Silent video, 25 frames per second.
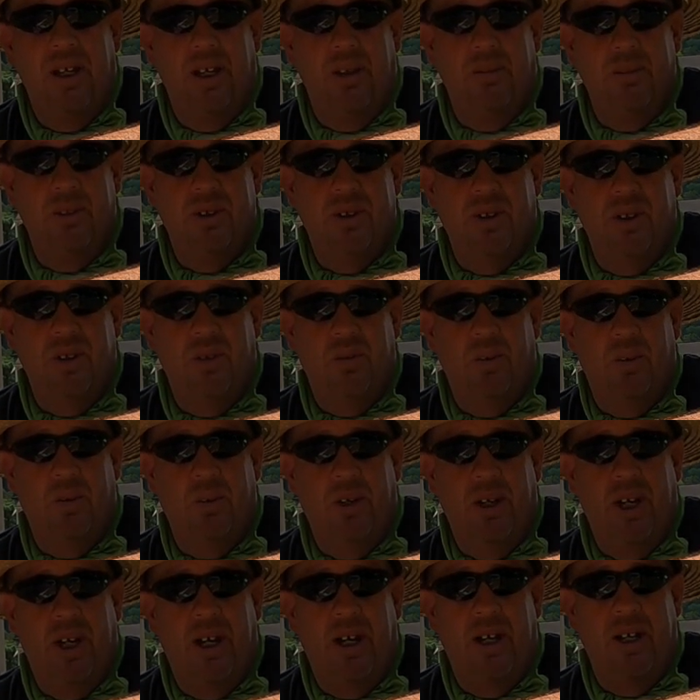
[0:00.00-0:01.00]
let me show you what
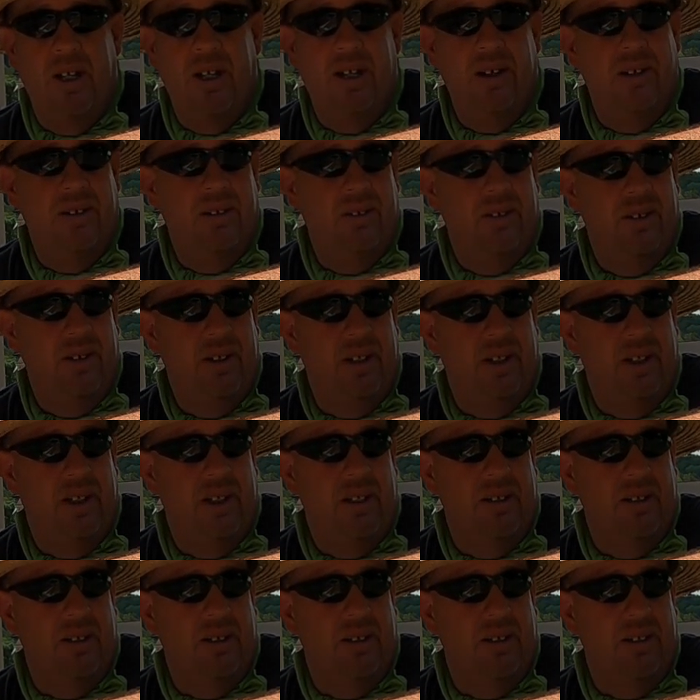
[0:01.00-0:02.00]
we got here
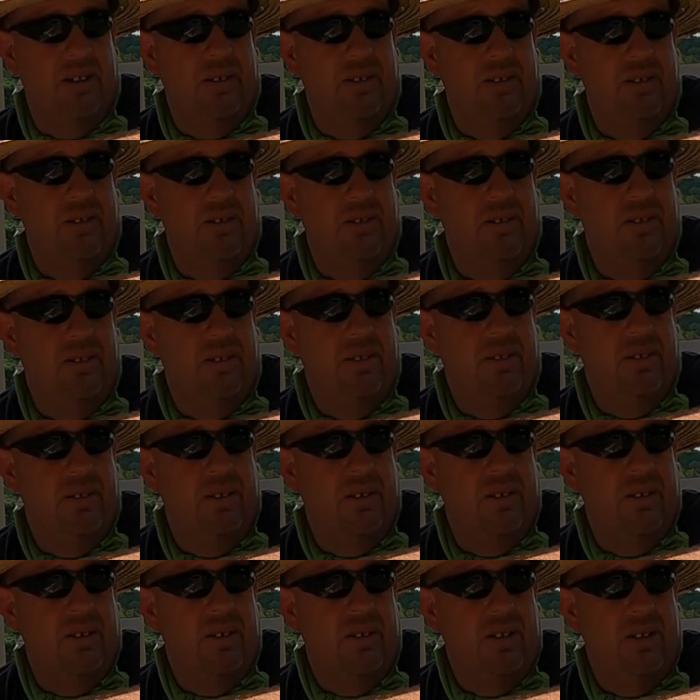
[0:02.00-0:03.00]
and
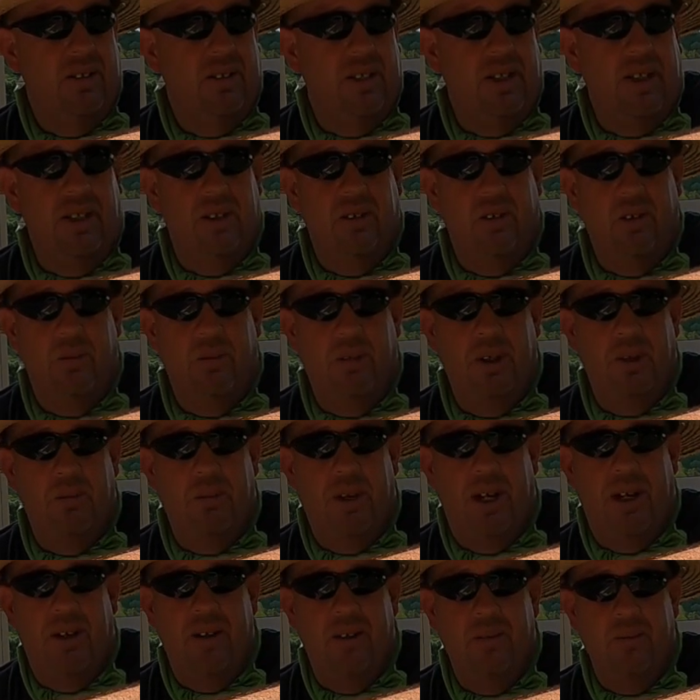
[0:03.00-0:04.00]
tell you a little bit
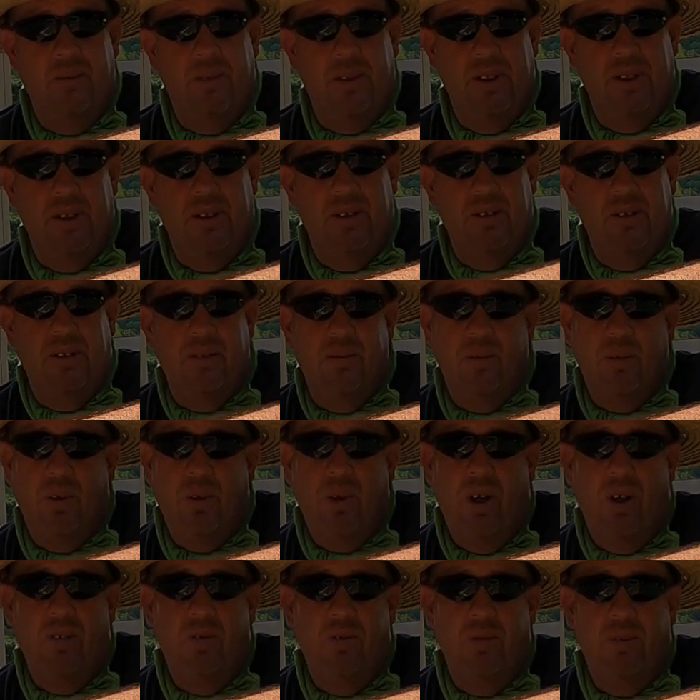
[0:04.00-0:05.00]
about them, and we'll
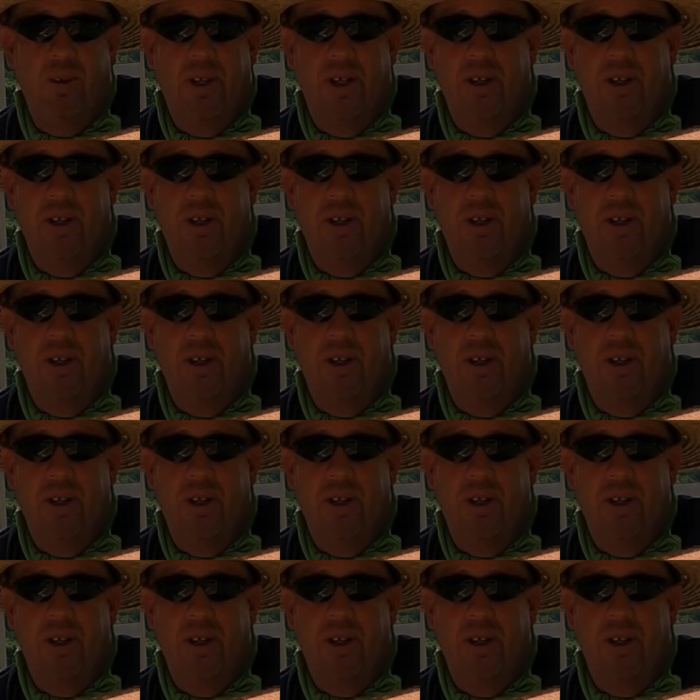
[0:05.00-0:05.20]
go from